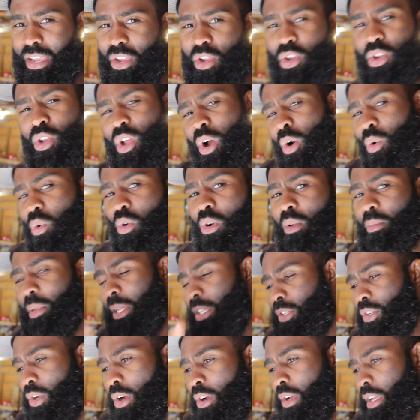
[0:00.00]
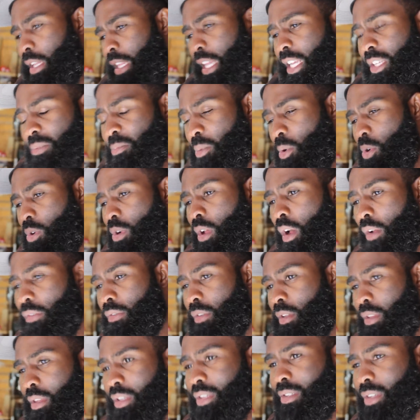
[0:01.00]
You don't want to be jerking that spoon
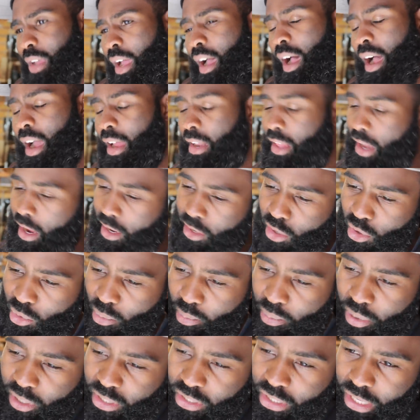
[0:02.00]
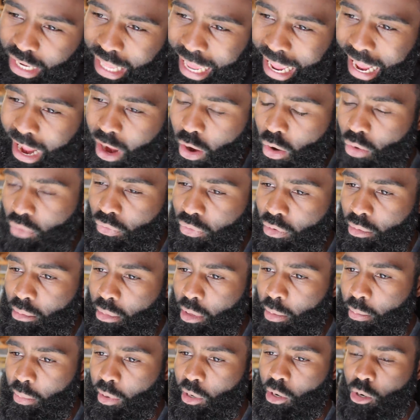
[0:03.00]
off to the side. I don't pitch it out
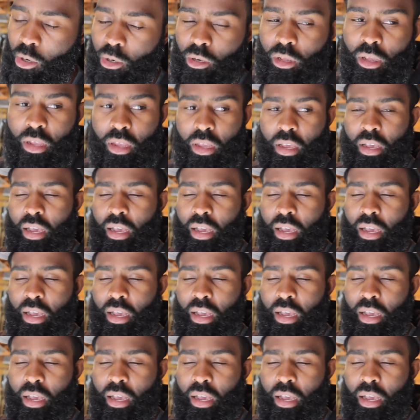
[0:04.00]
from the boat.